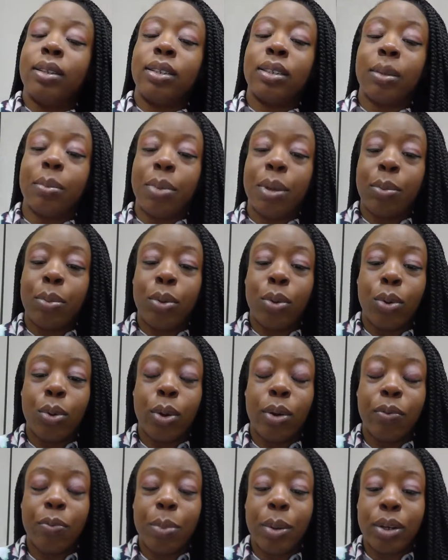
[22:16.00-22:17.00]
people who
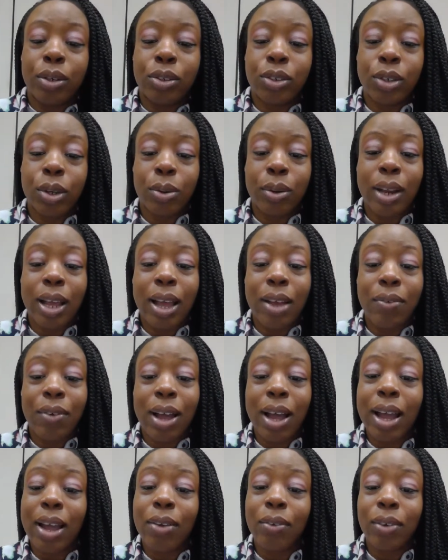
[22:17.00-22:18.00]
have been shown to have
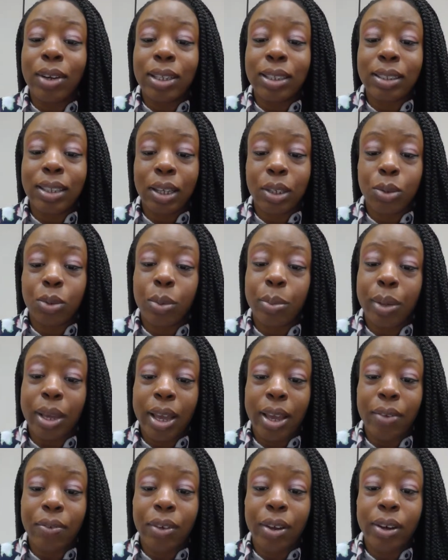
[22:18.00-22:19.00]
high-risk sexual
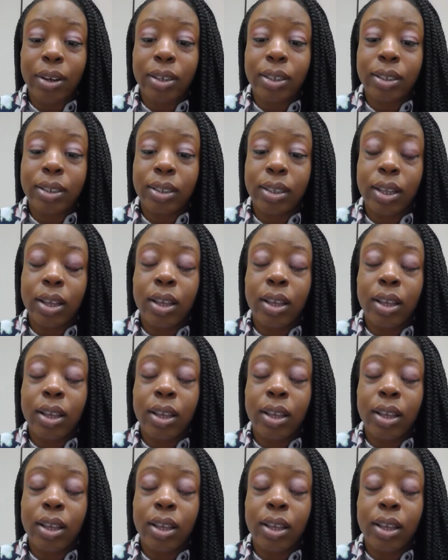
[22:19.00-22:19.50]
behaviors.